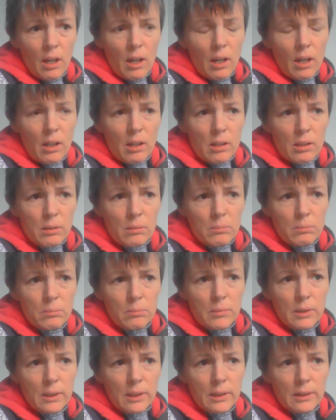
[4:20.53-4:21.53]

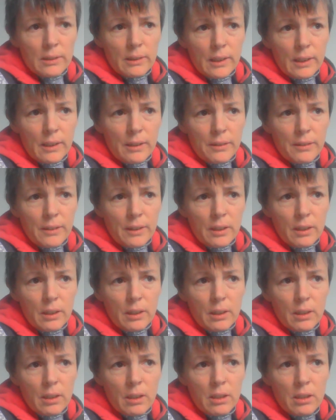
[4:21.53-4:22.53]
And then I
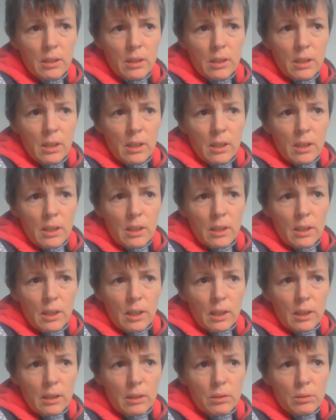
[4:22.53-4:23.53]
think
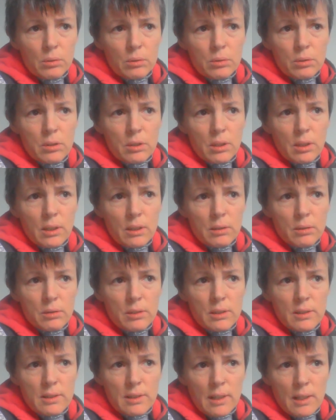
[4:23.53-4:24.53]
I used the
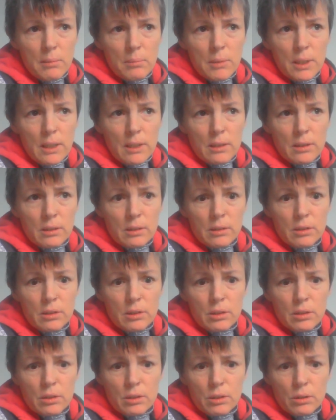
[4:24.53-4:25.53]
same needle
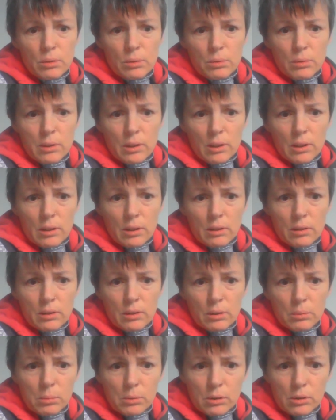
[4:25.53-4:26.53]
to do the
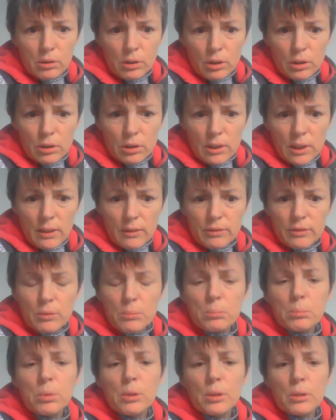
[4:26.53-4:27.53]
double crochet
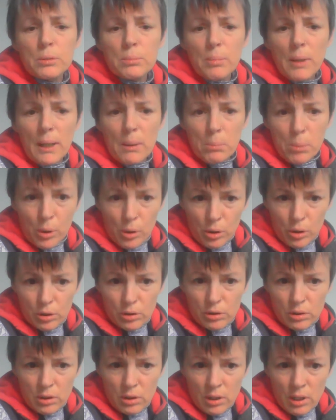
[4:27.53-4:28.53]
front post, back
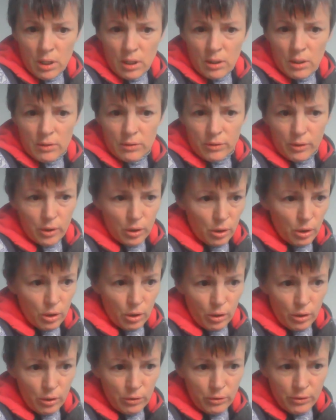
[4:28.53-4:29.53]
post for the
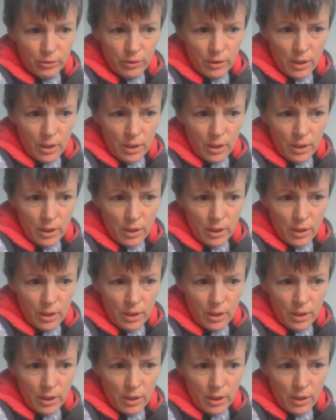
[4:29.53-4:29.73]
cuff.